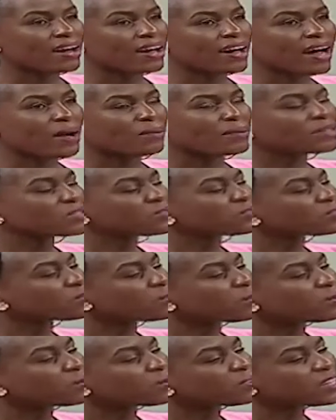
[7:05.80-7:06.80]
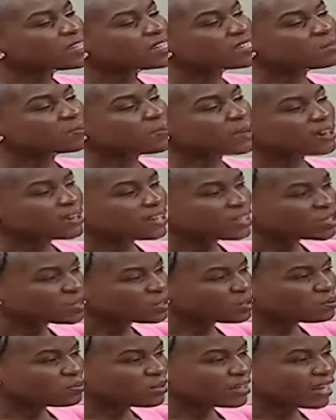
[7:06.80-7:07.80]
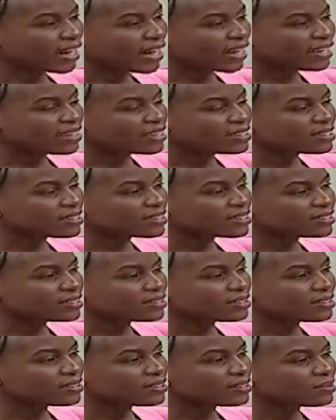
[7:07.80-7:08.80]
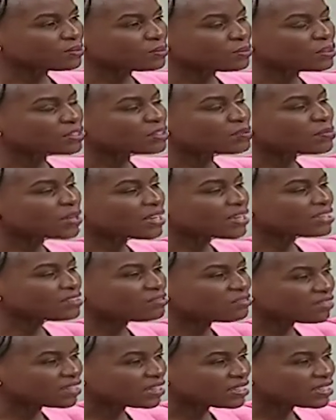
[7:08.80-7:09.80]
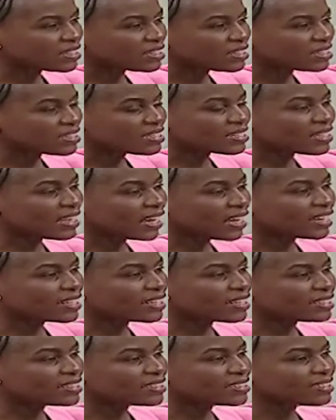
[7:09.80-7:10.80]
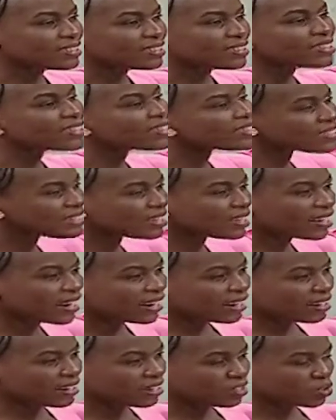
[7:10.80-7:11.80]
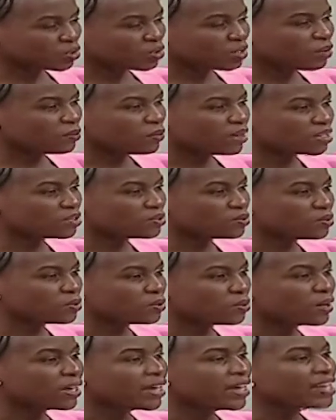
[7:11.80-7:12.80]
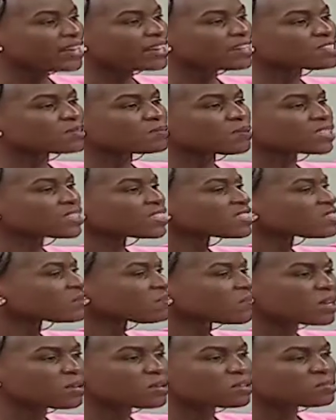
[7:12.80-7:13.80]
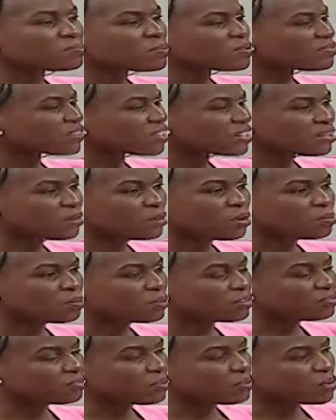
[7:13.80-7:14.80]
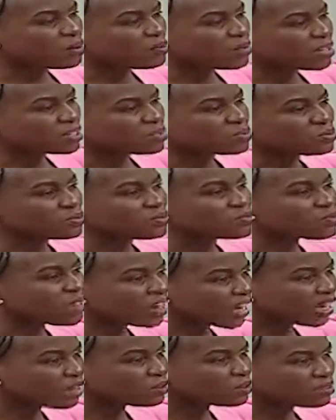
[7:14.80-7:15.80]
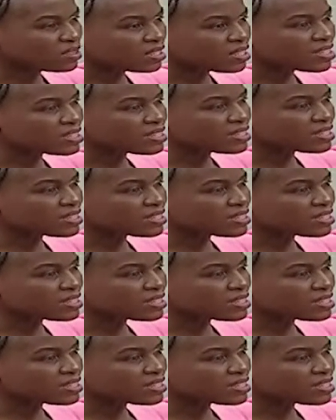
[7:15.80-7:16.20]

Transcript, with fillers: I want to know the inspiration behind what made Evelyn decide that this is the direction I want to go. Yeah. In as much as it may not be very common for women to mm -hmm. try out yeah. these,